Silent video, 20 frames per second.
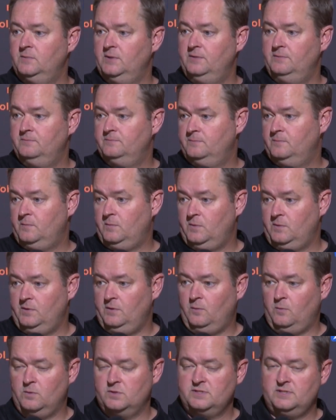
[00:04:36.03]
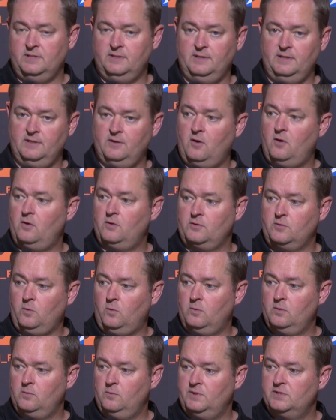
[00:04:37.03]
When, you know, we're sitting in a hard
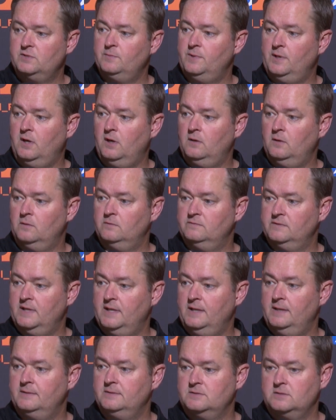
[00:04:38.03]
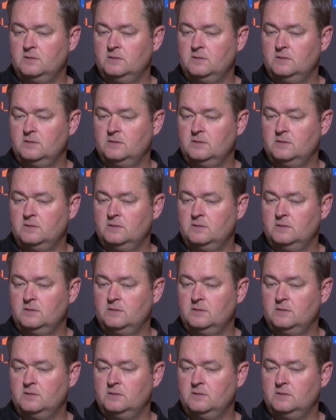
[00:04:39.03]
corner, we should be all over that.